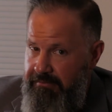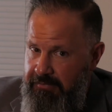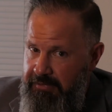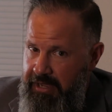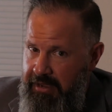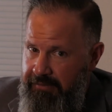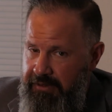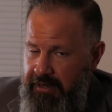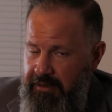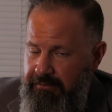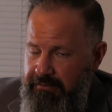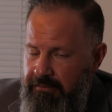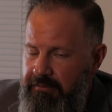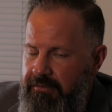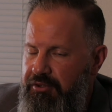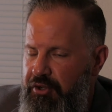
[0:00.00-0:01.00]
Safety
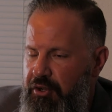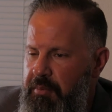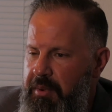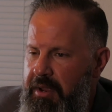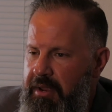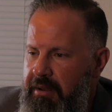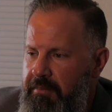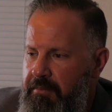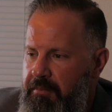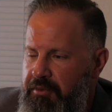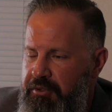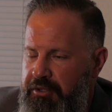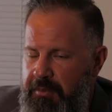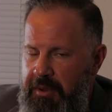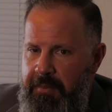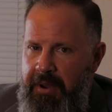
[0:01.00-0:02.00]
should be
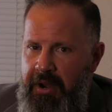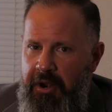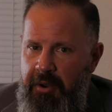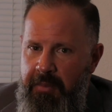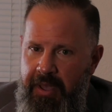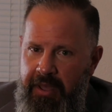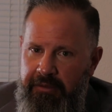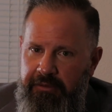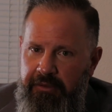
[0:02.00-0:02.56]
paramount.